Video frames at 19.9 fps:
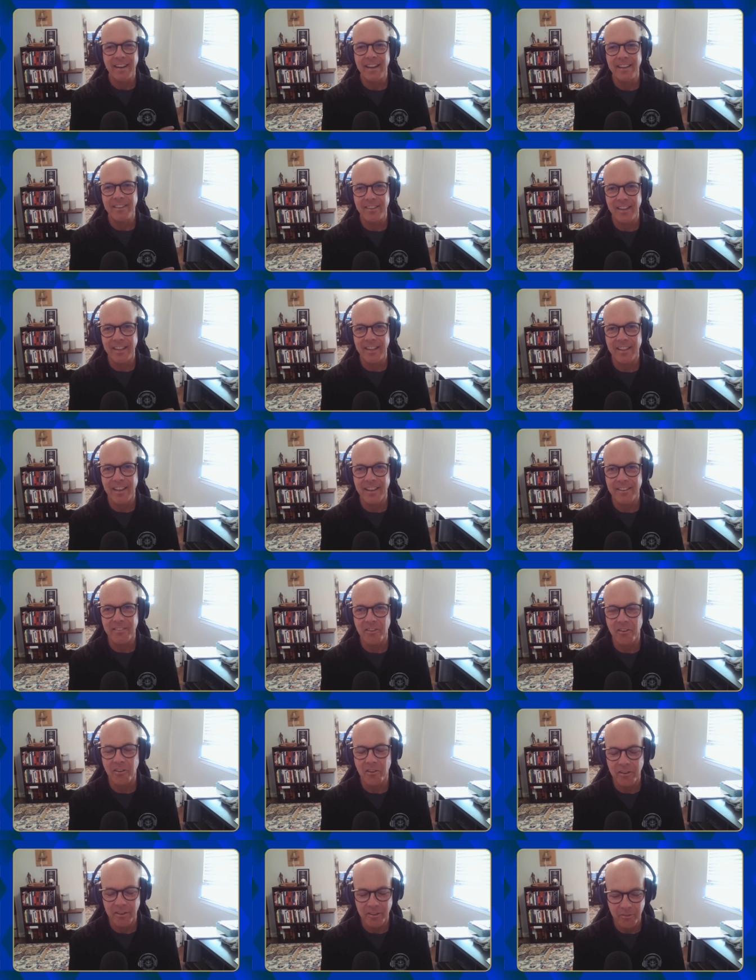I take that to
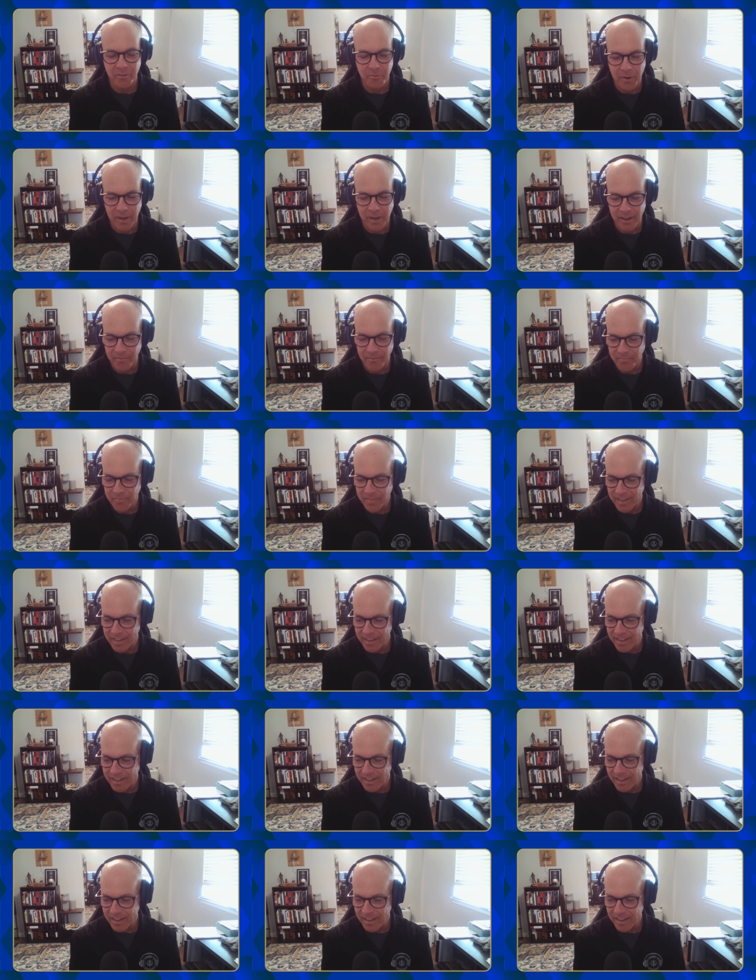heart as well.
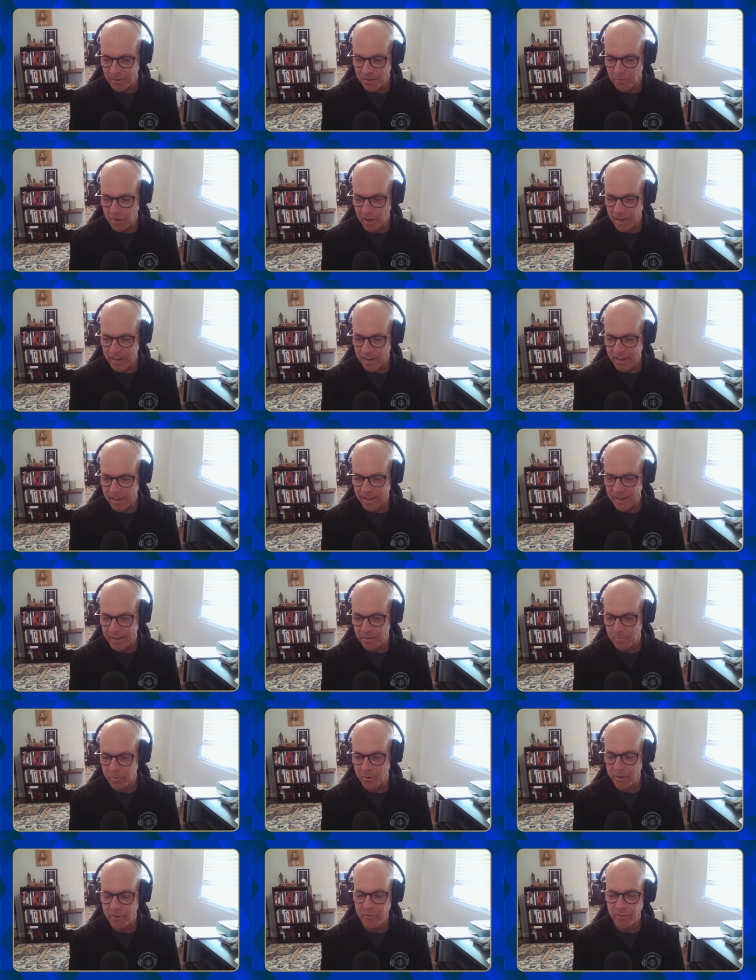Rod, I
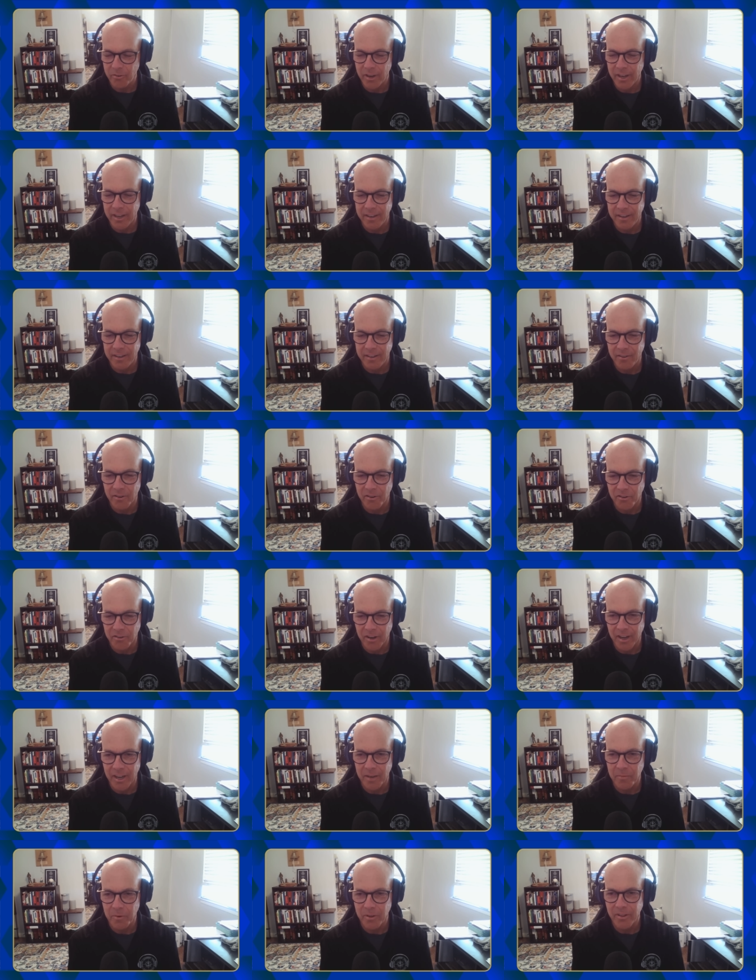appreciate your
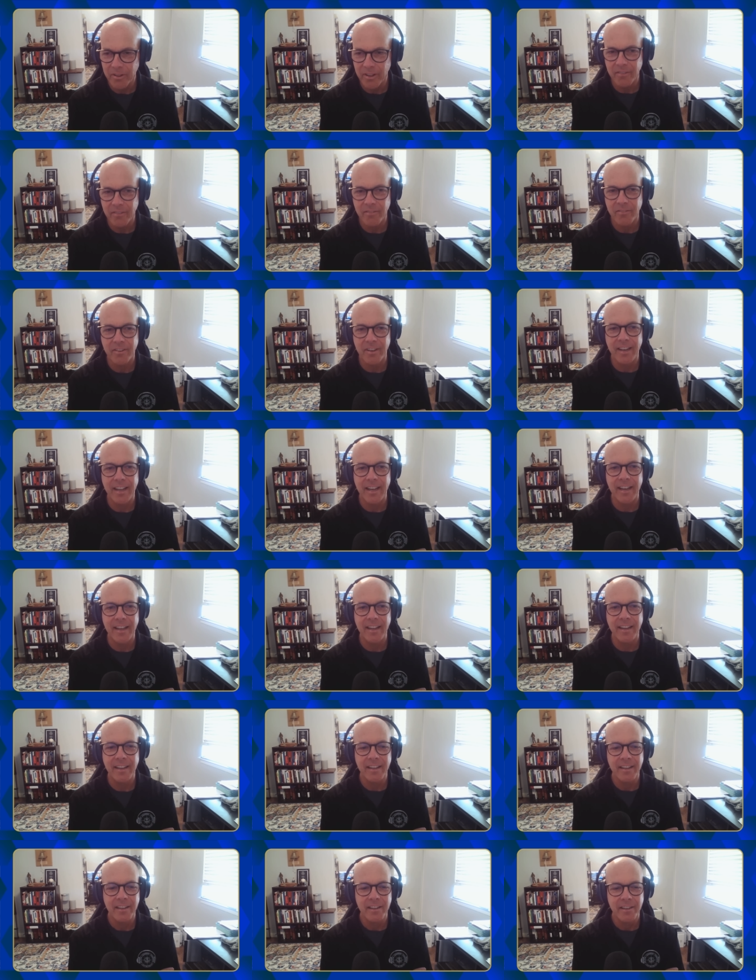time with us today.
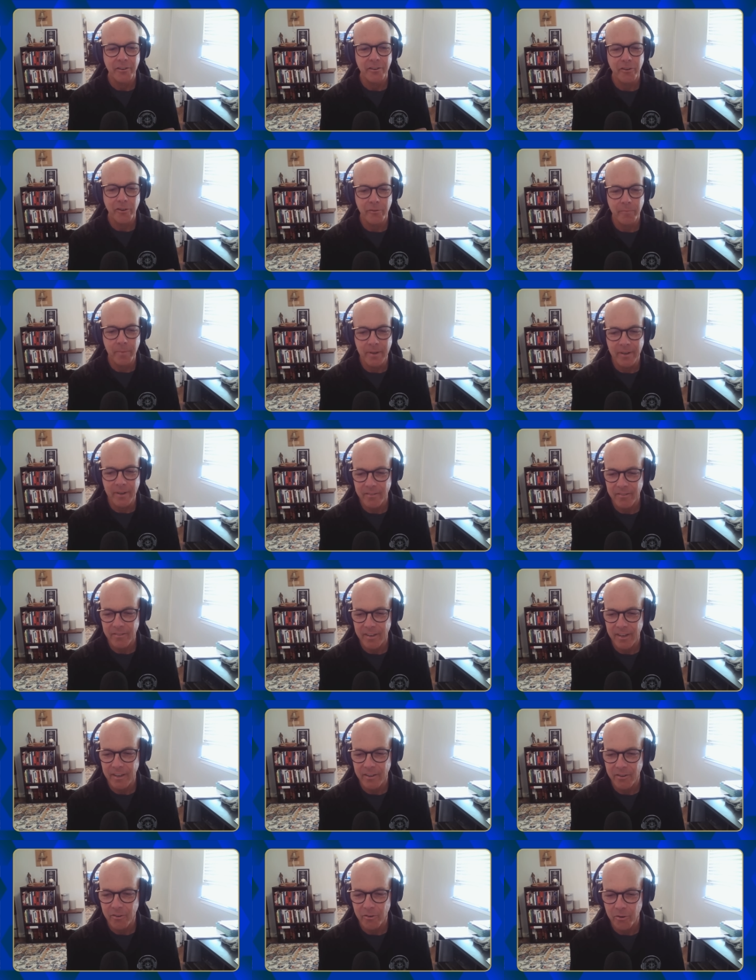You've been
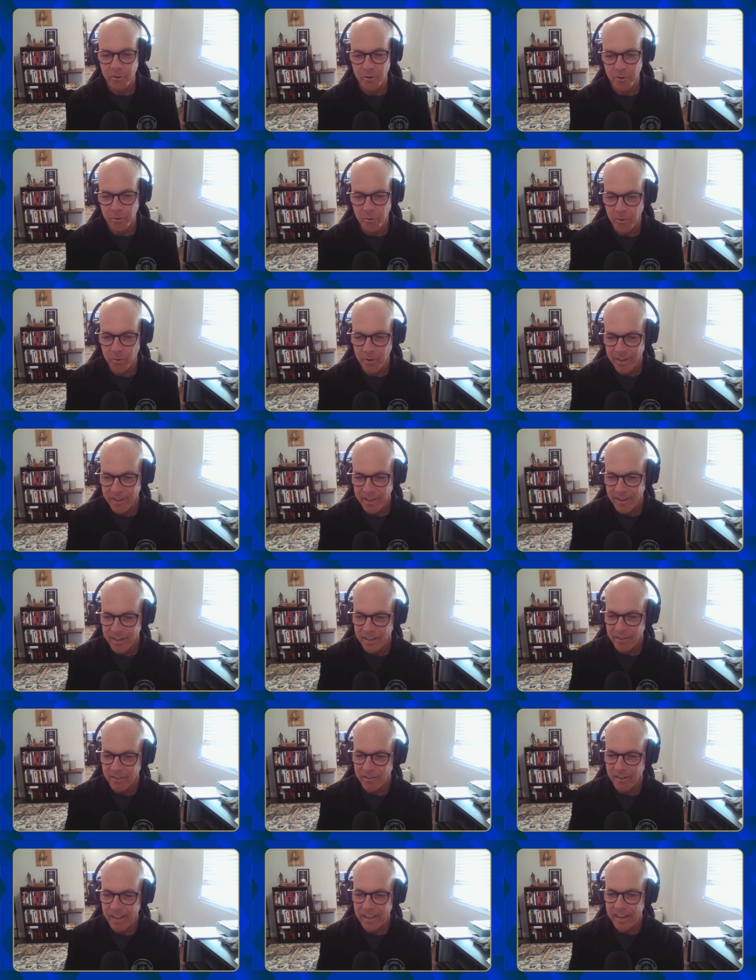listening to
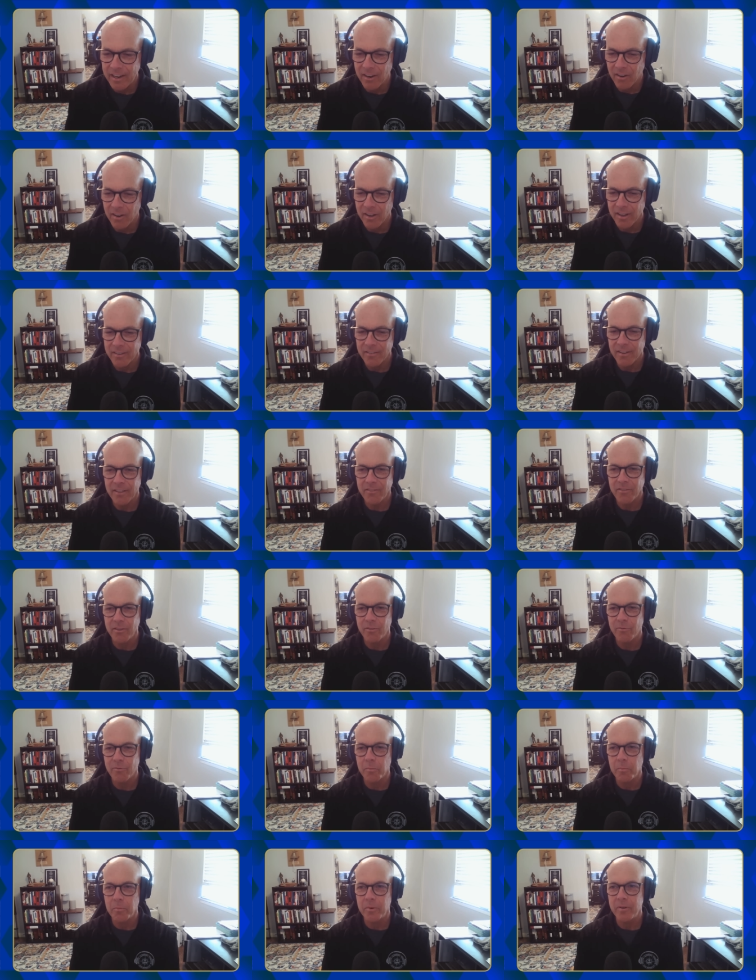Lead On, Lessons
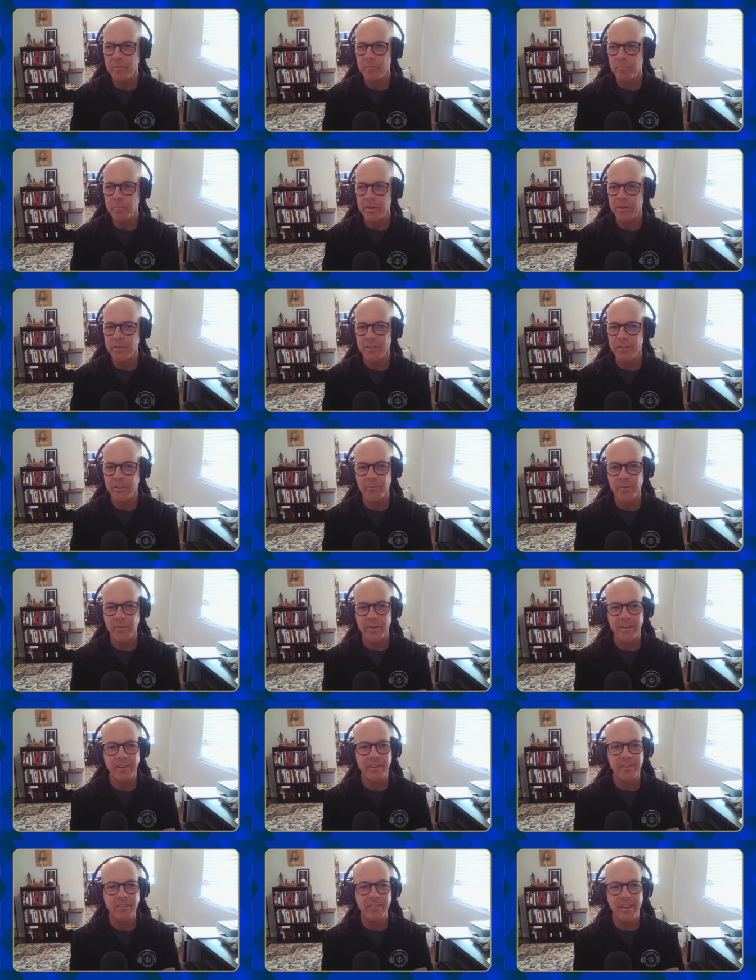from Military
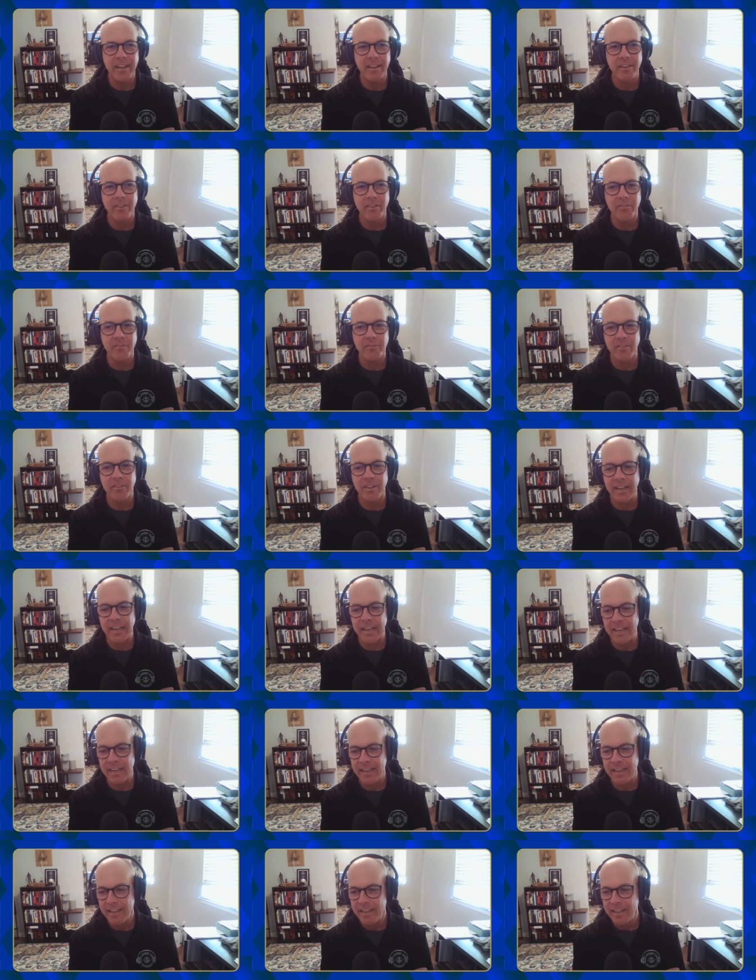Leaders,
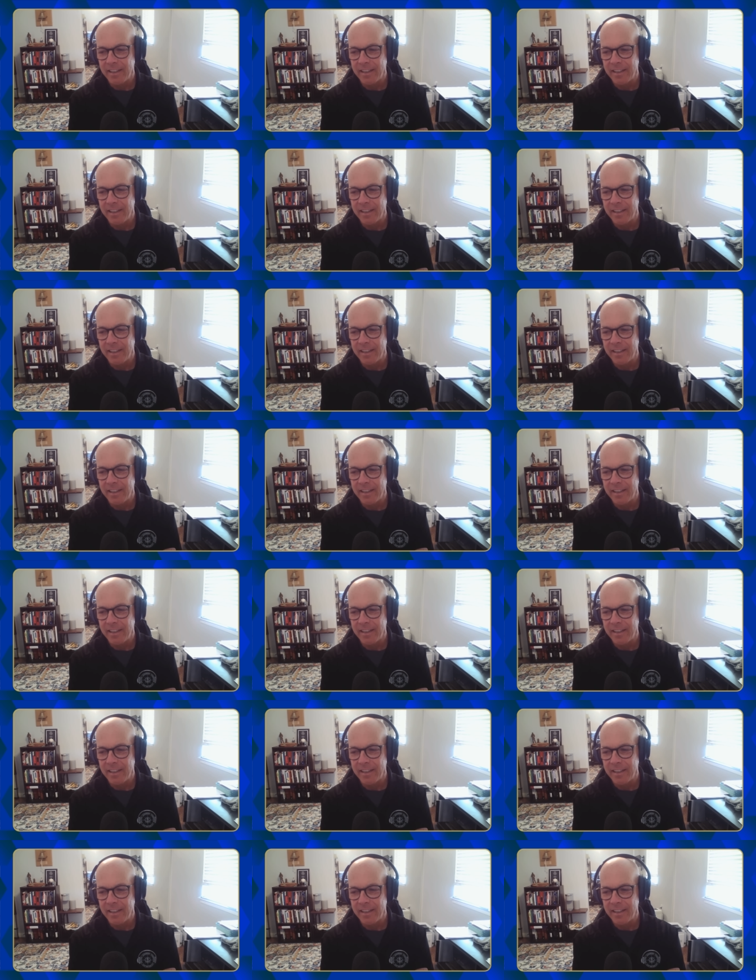a